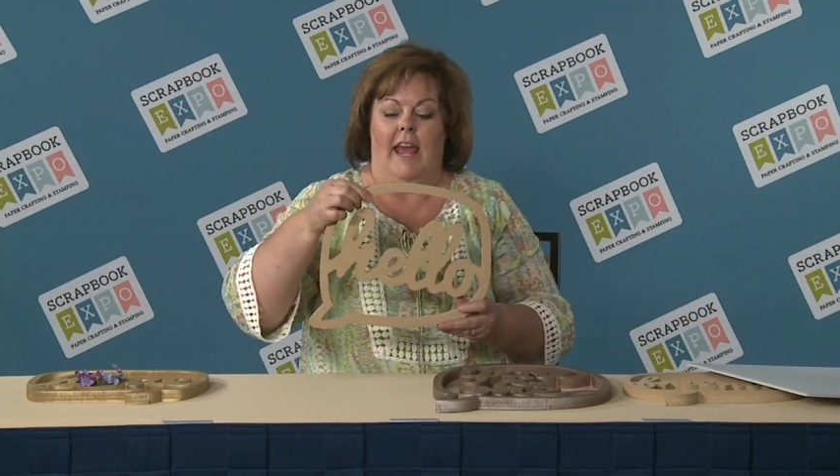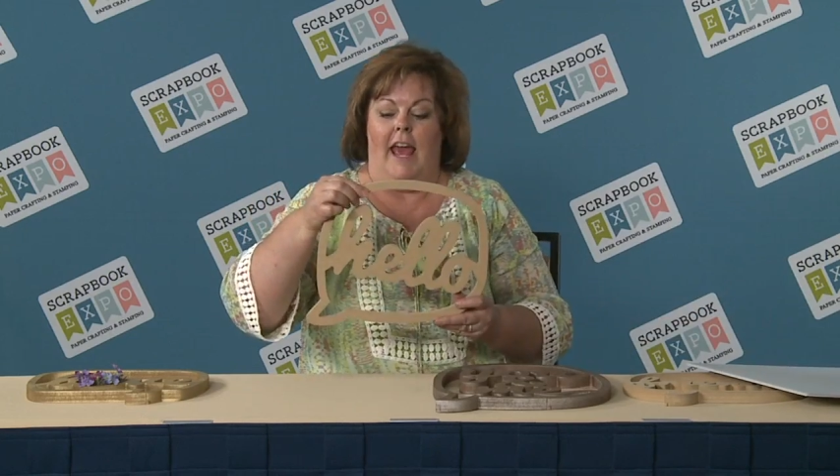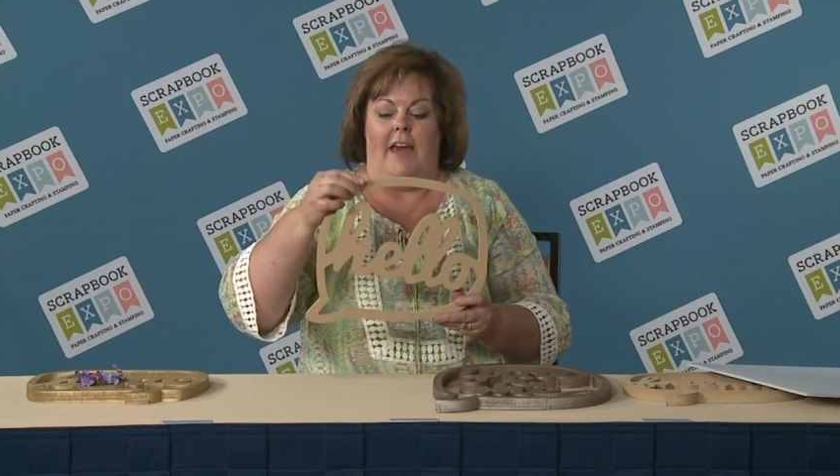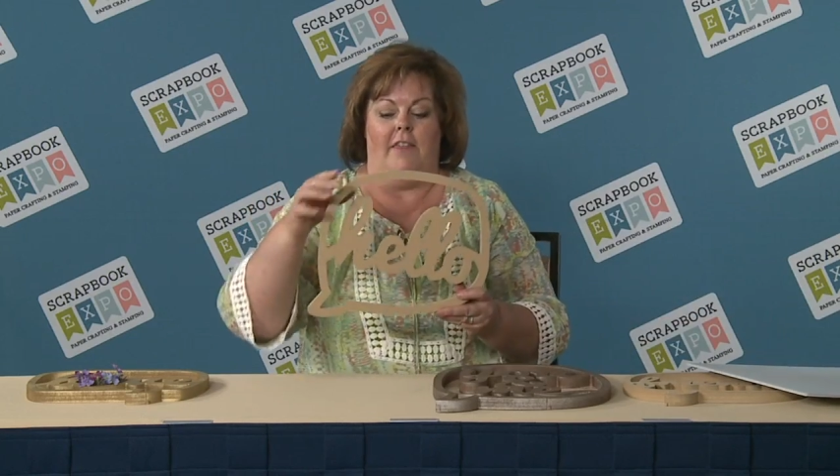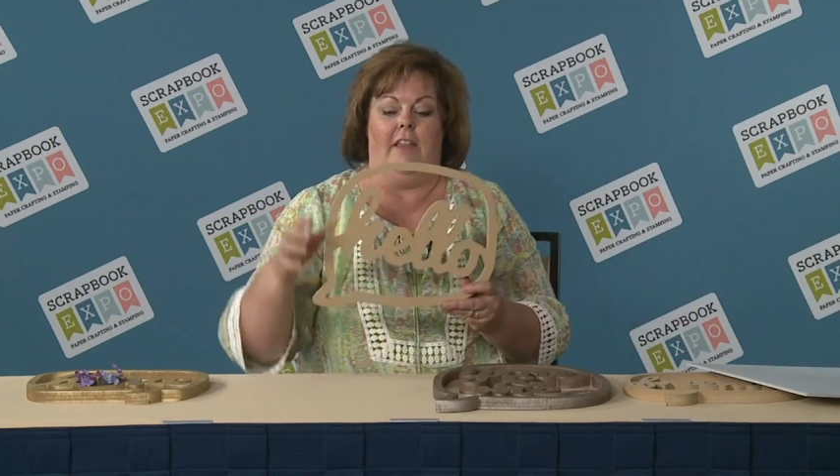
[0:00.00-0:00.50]

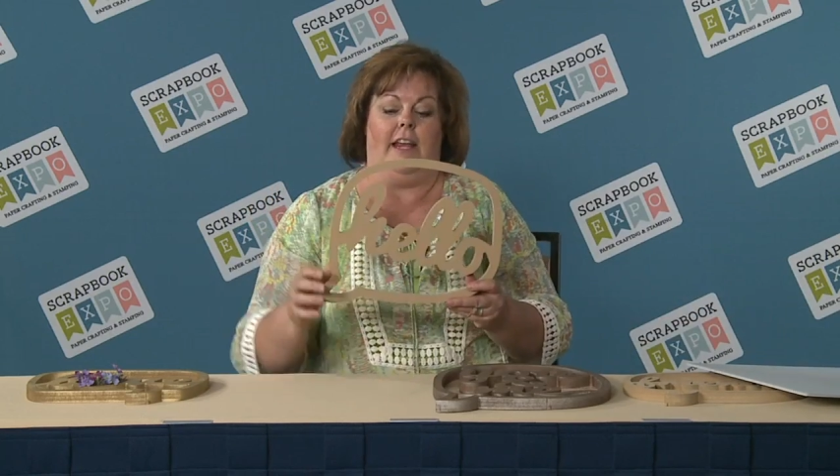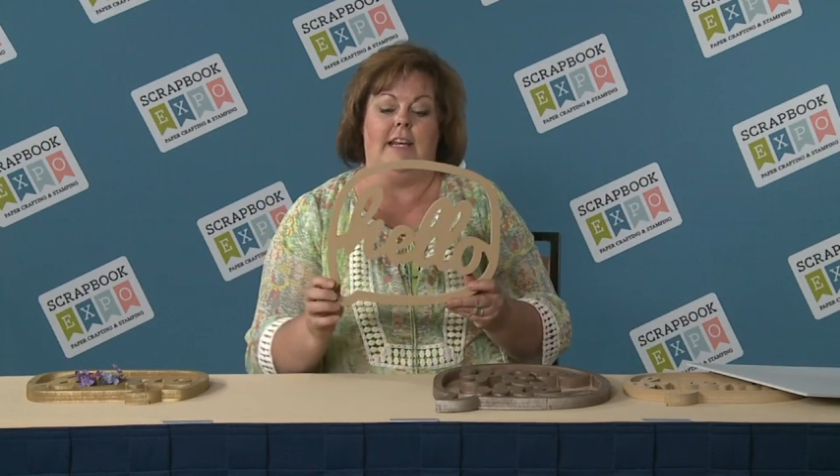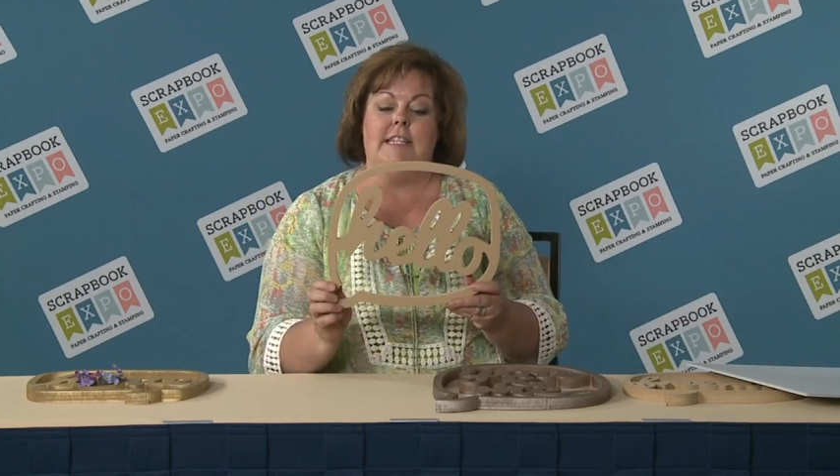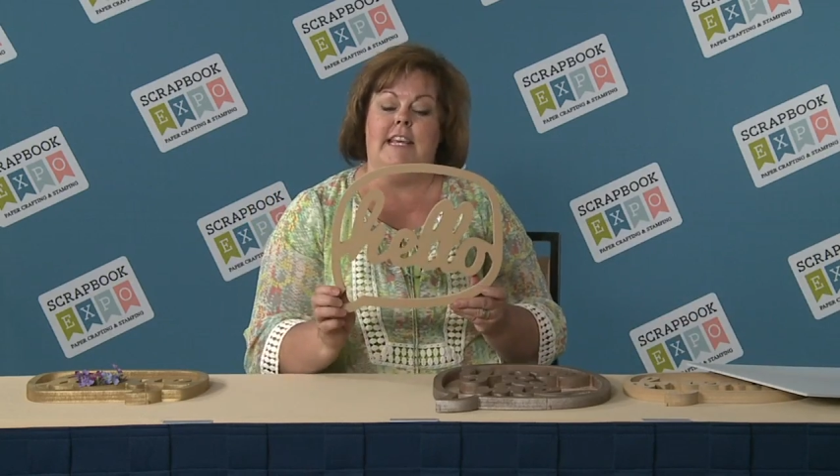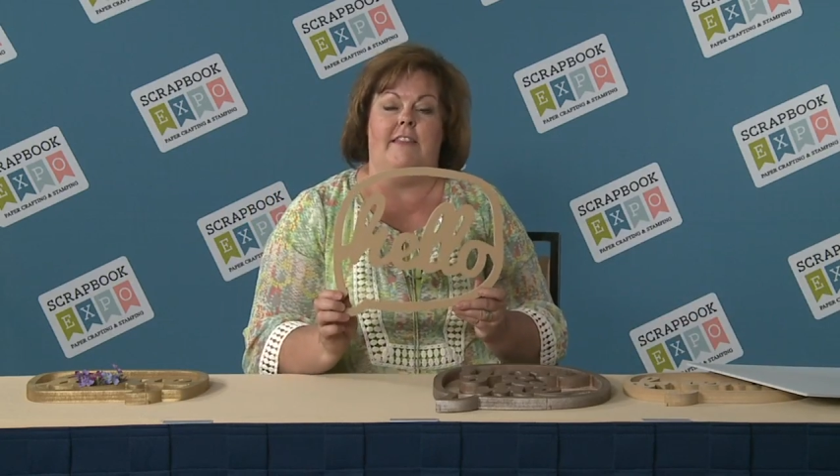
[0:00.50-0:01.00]
And like
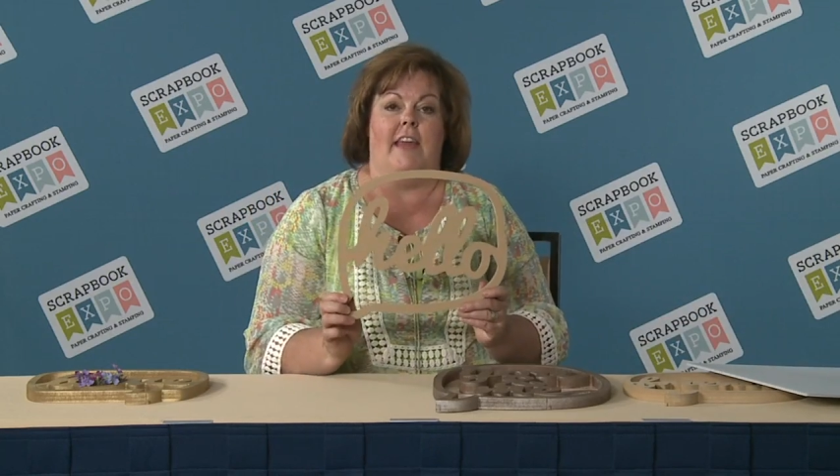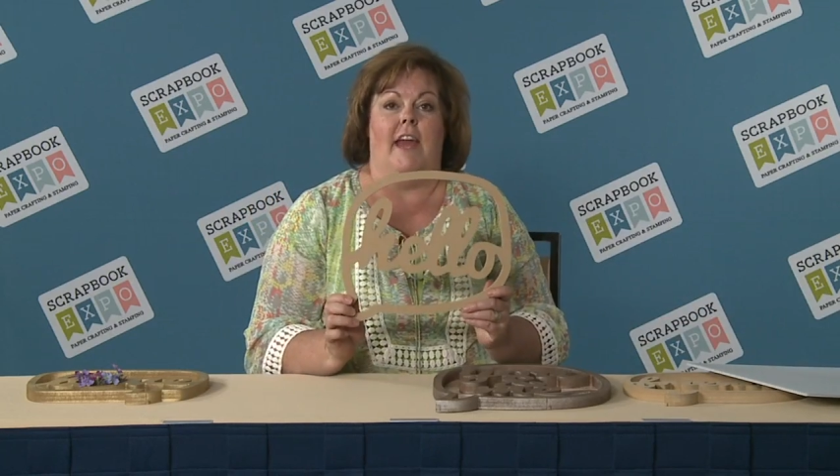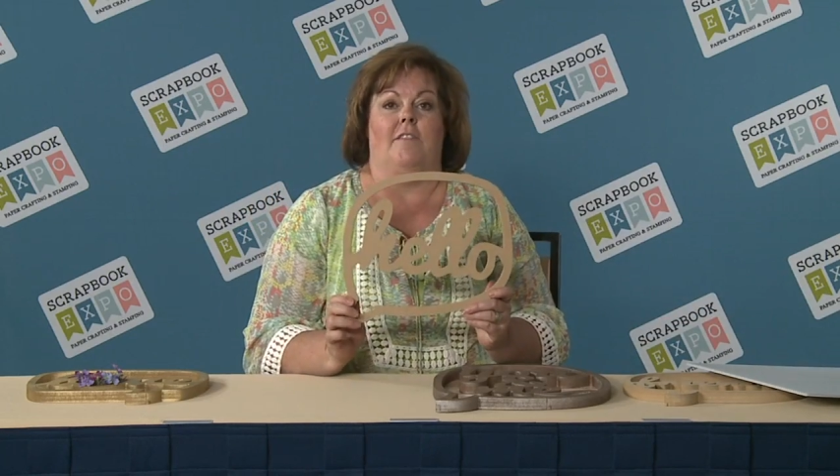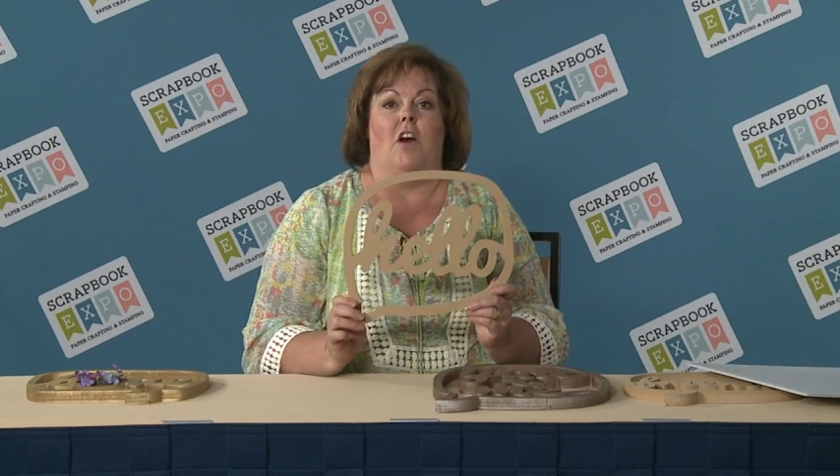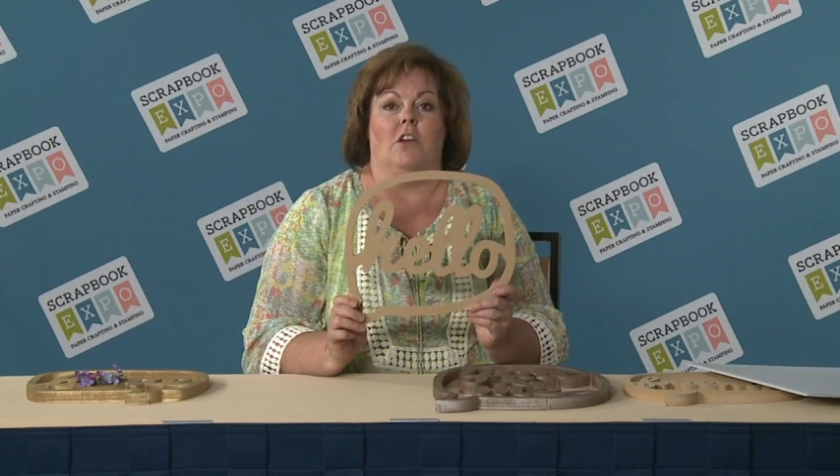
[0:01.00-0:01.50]
I said, they
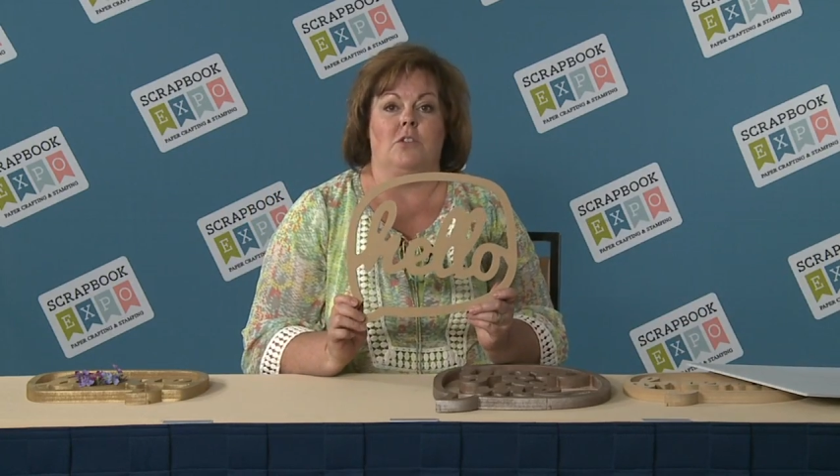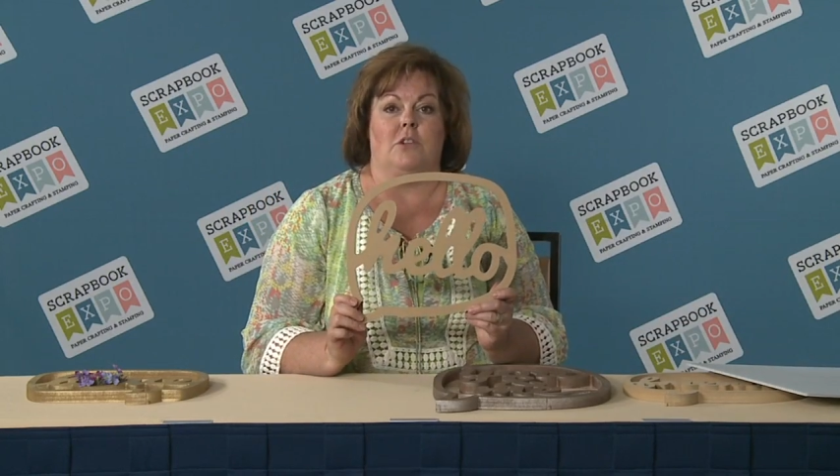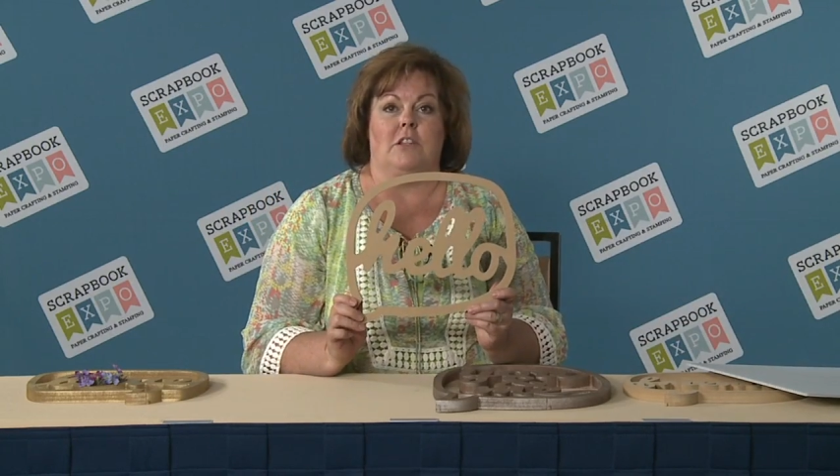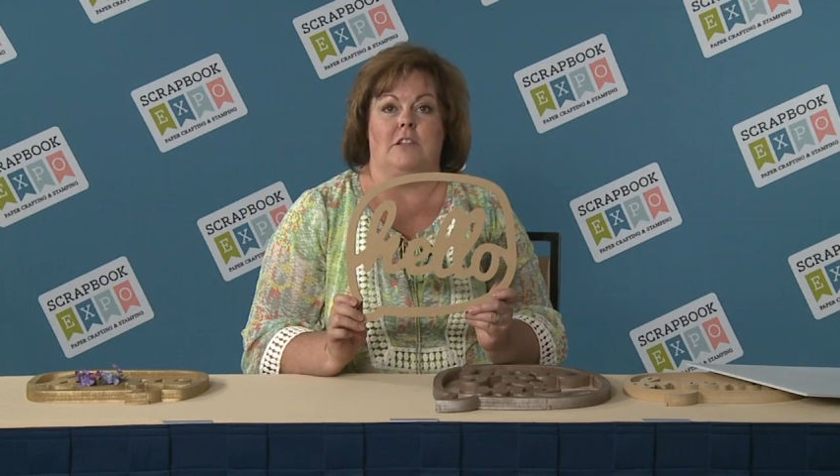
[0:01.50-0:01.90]
have all sorts